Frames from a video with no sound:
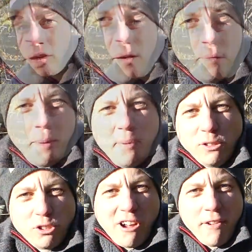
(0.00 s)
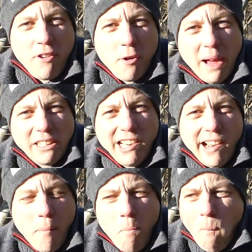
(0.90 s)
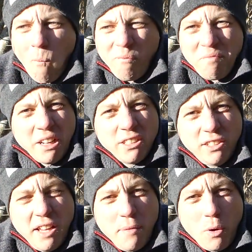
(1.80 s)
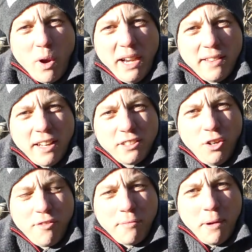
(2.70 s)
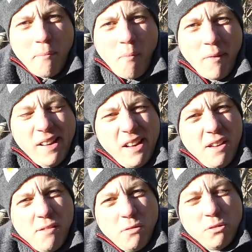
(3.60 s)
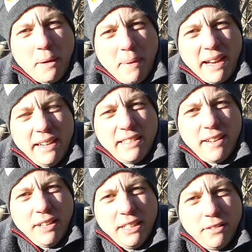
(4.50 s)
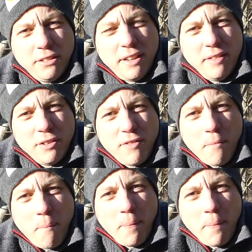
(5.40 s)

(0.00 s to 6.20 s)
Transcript: Papillon's a great film, actually, isn't it? Steve McQueen and Dustin Hoffman. What was that, back in the 70s film?